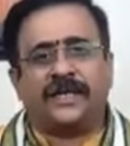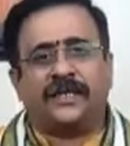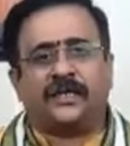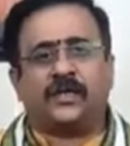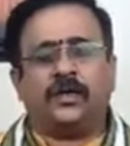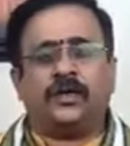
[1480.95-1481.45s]

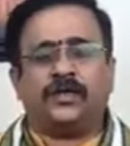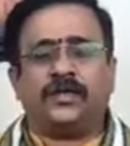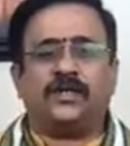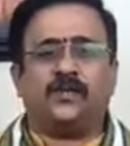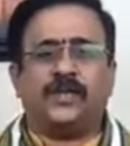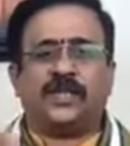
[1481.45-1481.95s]
and the
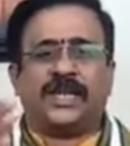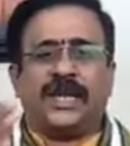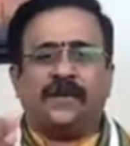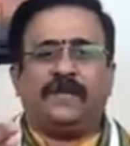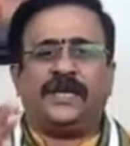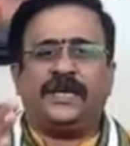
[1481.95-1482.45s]
solutions which
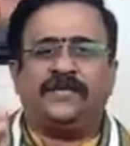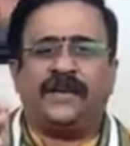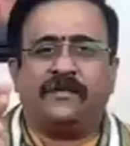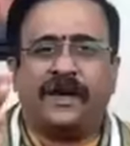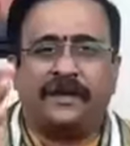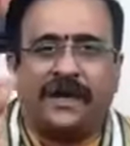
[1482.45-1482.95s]
can be
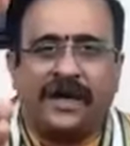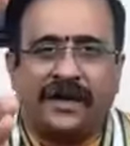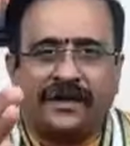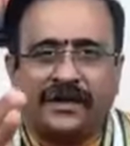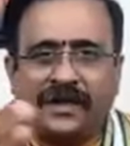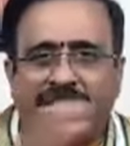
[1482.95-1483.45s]
given by
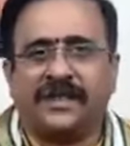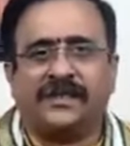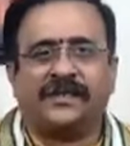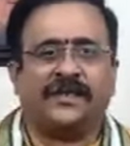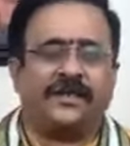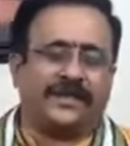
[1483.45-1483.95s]
Bharatiya
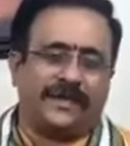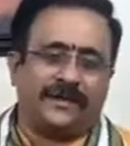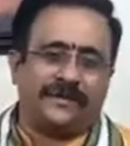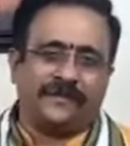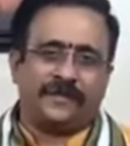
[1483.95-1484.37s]
Sanskriti,